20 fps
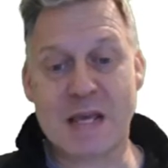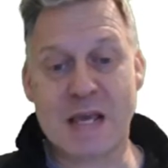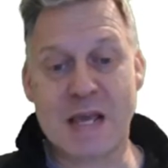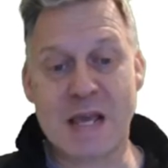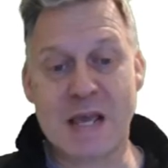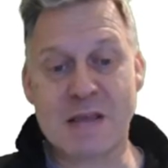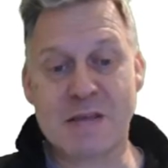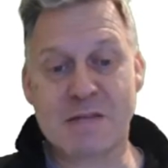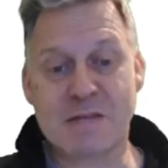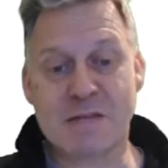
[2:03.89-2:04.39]

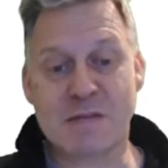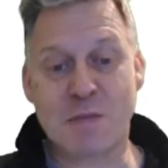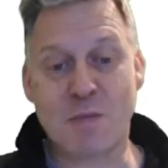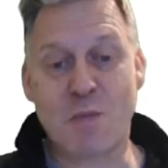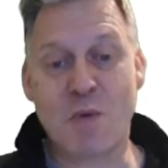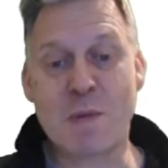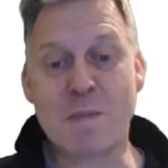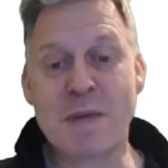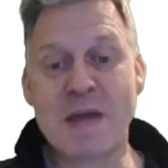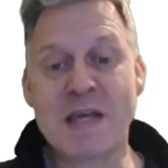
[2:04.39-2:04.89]
is
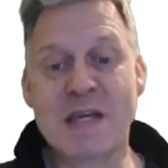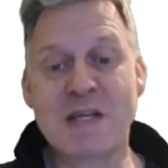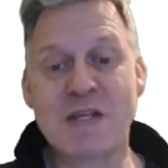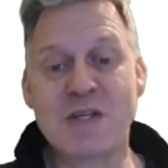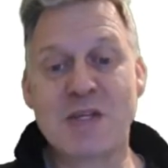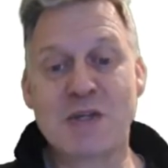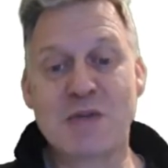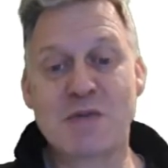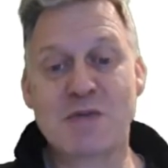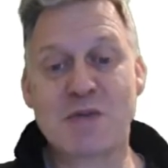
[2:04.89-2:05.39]
we're
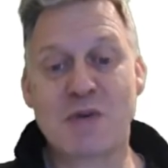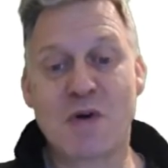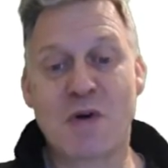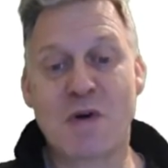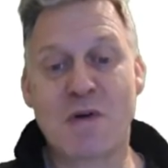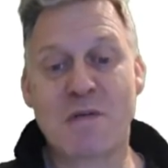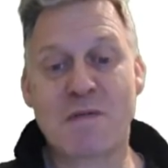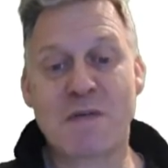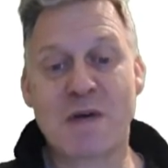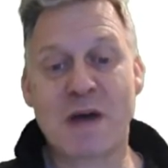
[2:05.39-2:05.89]
making use
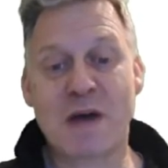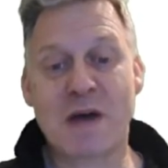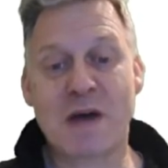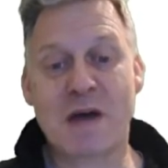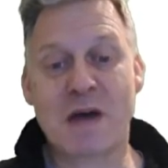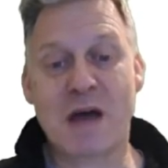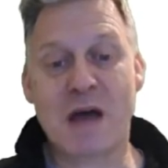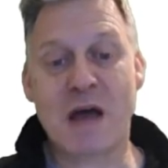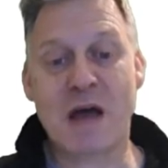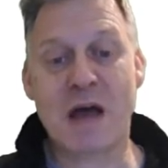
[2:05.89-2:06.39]
of
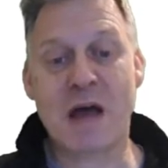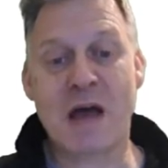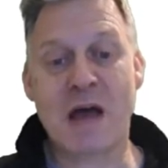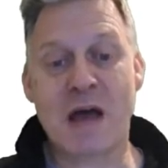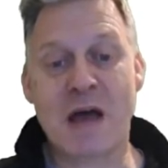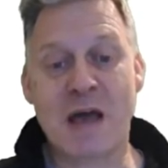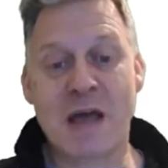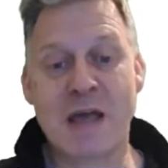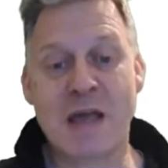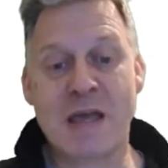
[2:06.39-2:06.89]

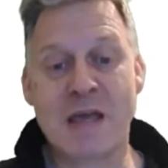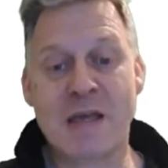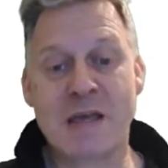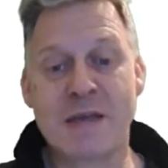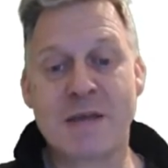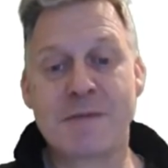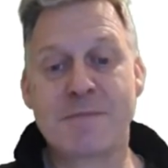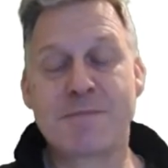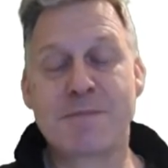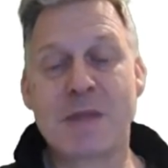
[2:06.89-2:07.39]

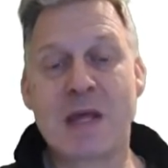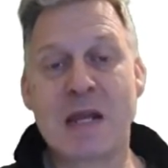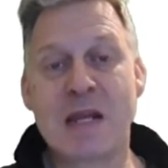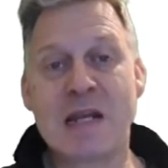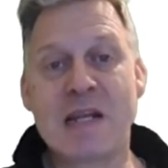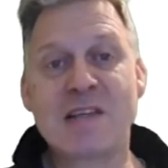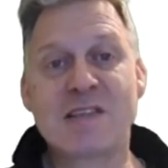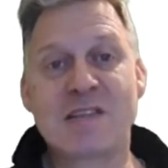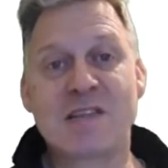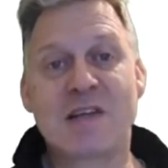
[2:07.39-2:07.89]
a
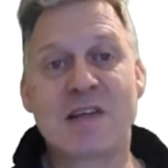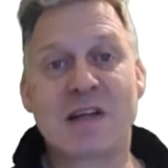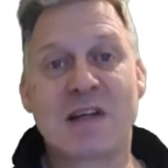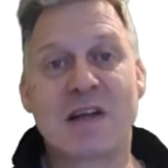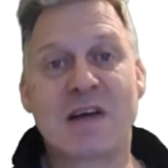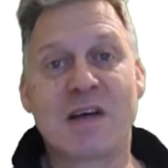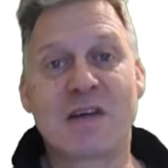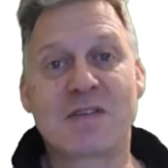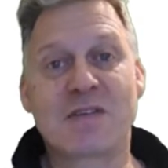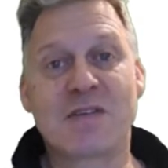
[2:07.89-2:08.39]
listener
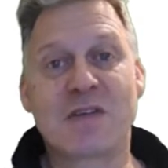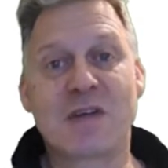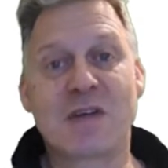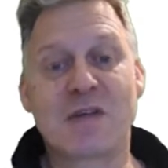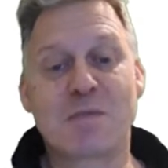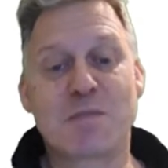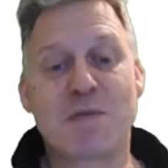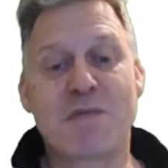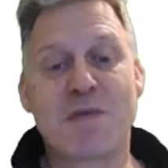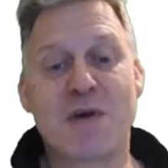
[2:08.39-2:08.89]
class that
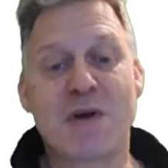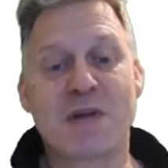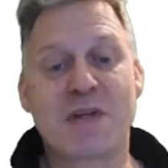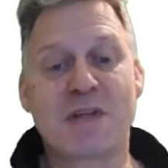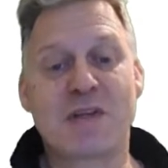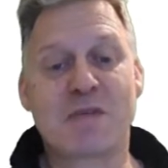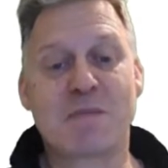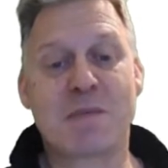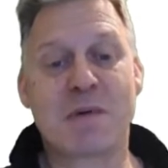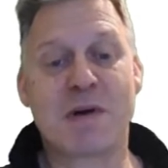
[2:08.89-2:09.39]
is
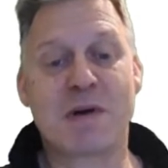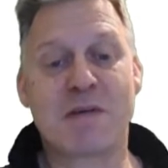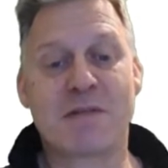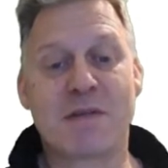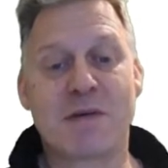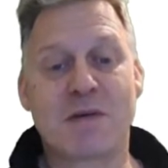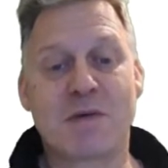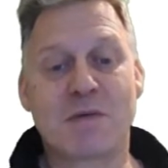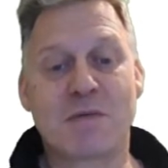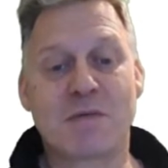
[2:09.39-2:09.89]
provided as part of
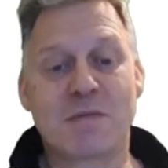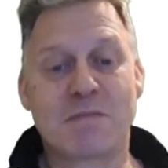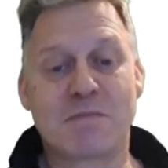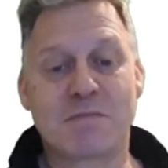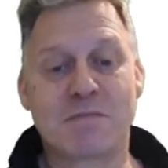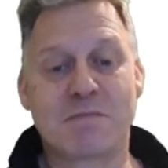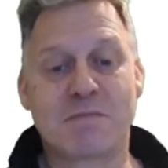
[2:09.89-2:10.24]
the whole